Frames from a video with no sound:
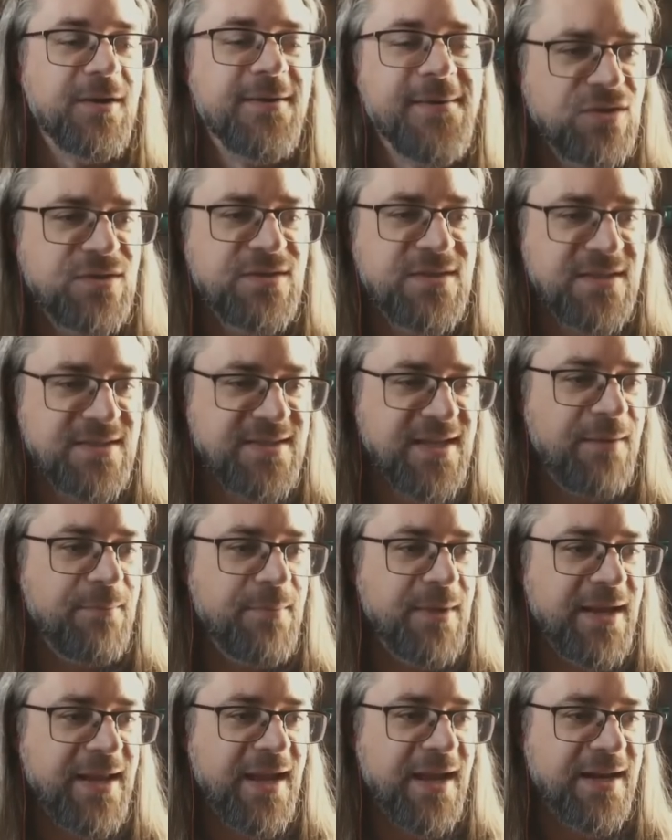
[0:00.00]
So it's the same
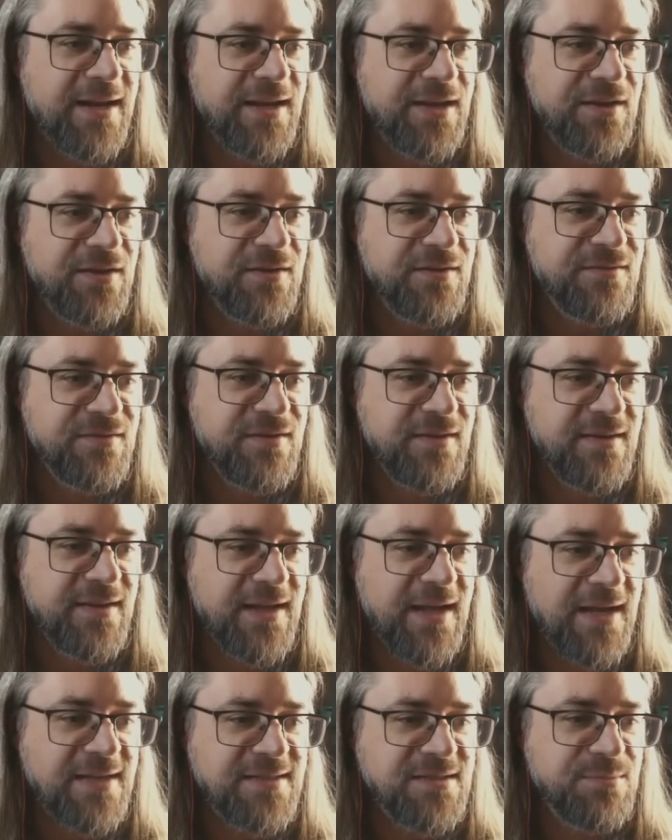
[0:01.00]
mechanic. You can see the
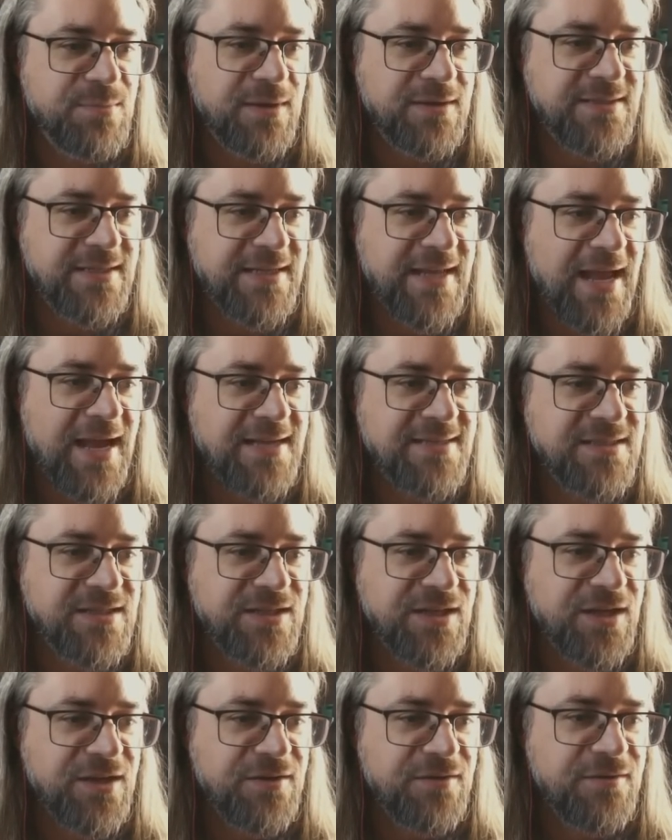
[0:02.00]
guy's about to cast
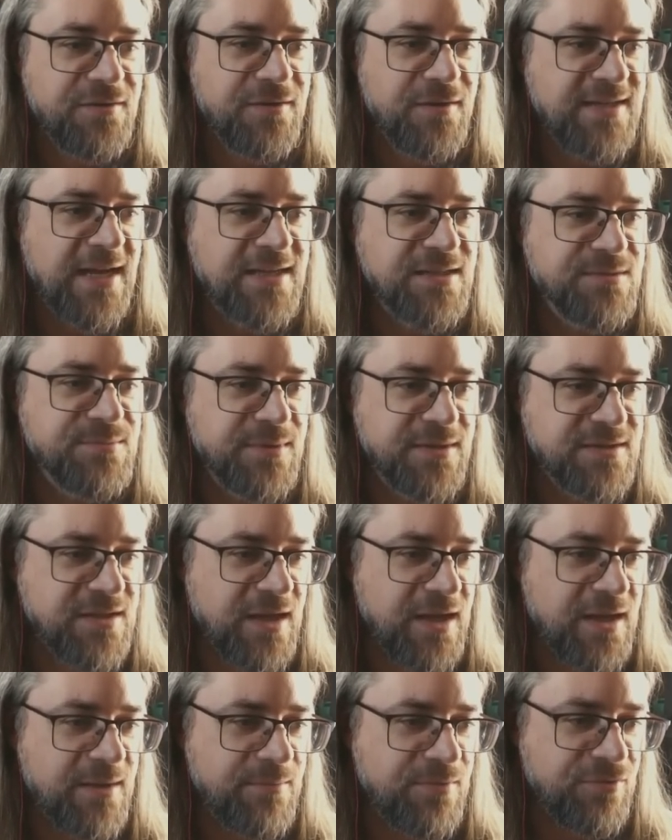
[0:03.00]
it here. Seismic
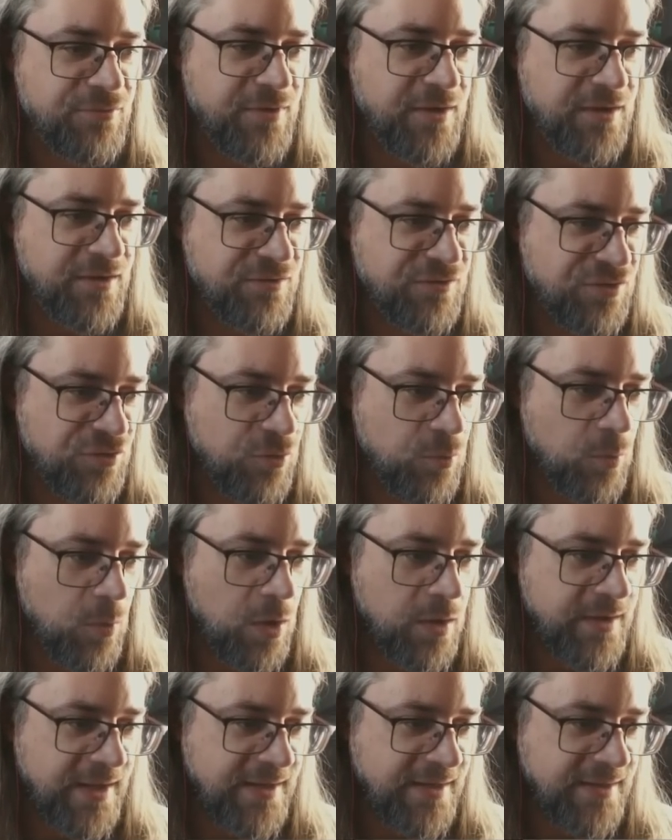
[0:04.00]
slam, 3, 2,
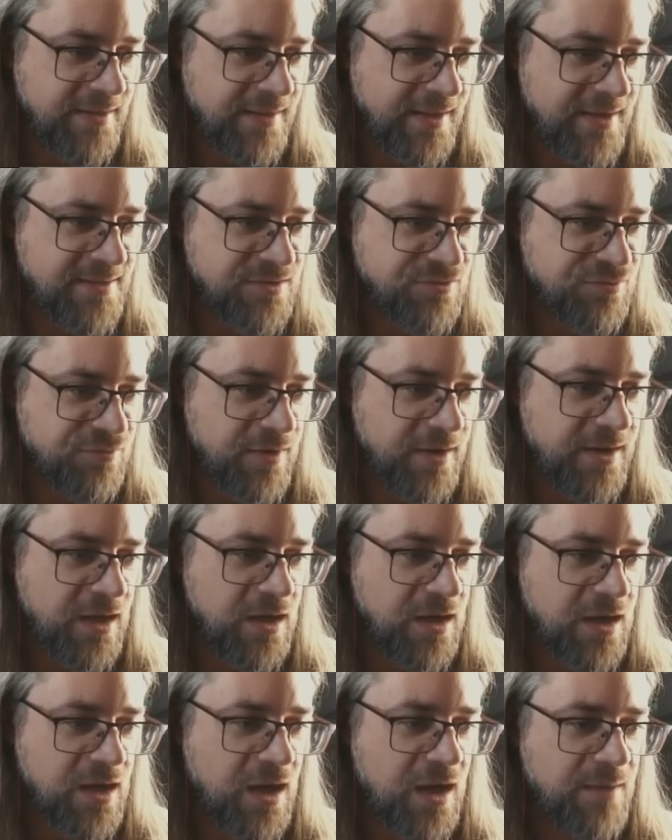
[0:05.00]
1, and he lands right
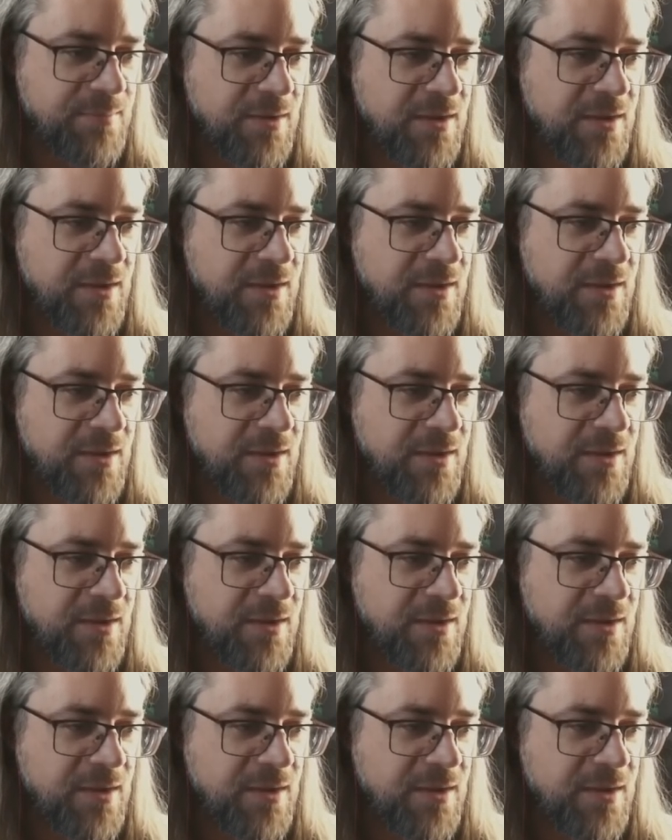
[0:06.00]
on Cop.